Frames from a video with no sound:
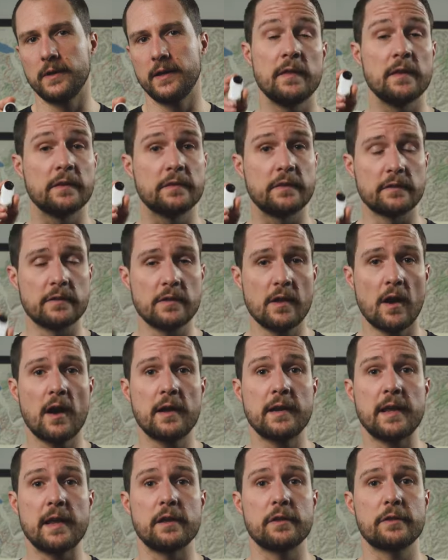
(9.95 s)
And this is
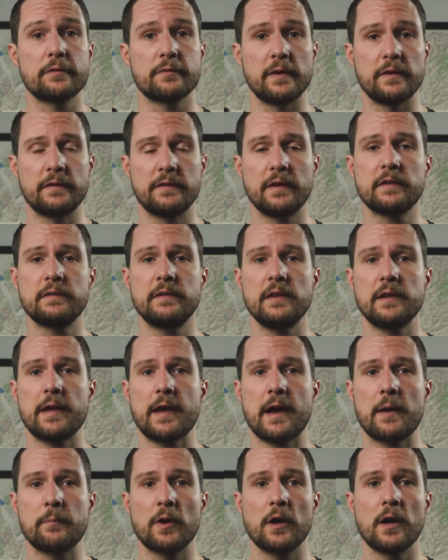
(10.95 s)
not a three sixty
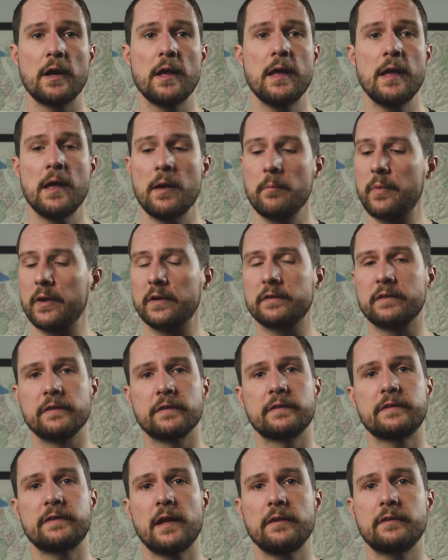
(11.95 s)
camera, but is
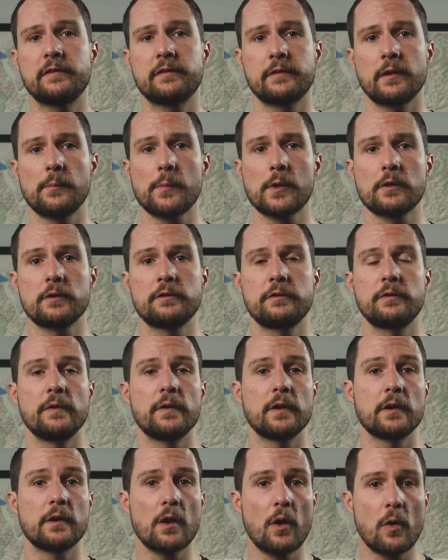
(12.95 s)
instead similar to
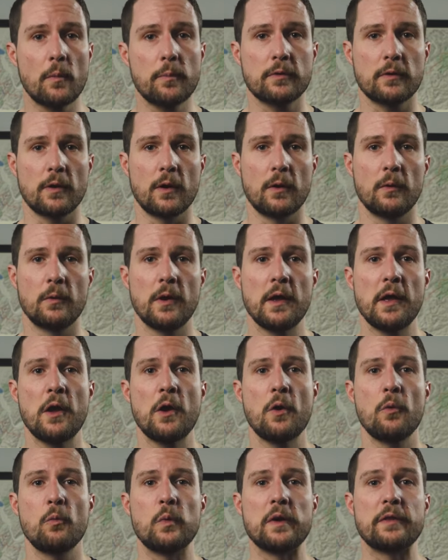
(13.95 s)
the GoPro
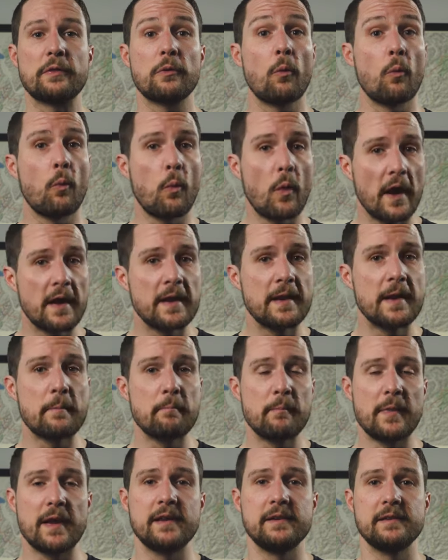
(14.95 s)
with one
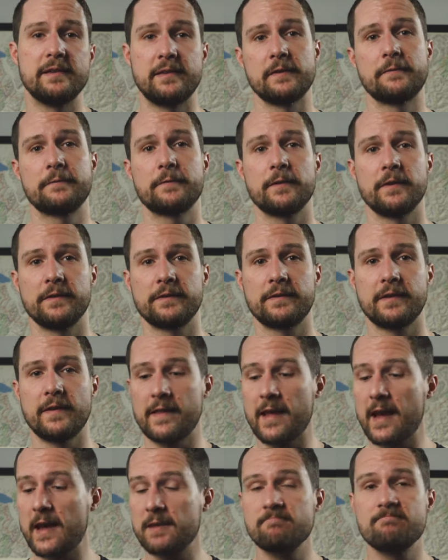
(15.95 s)
main difference,
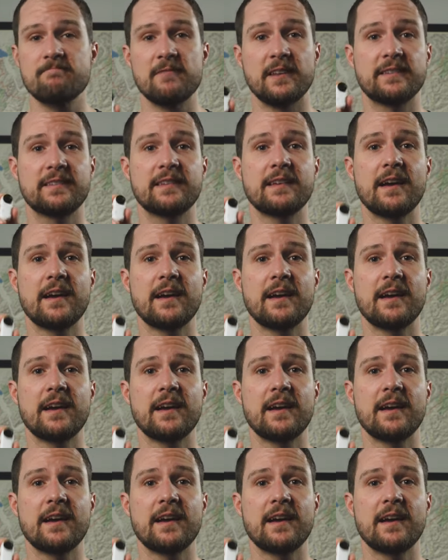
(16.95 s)
and that it's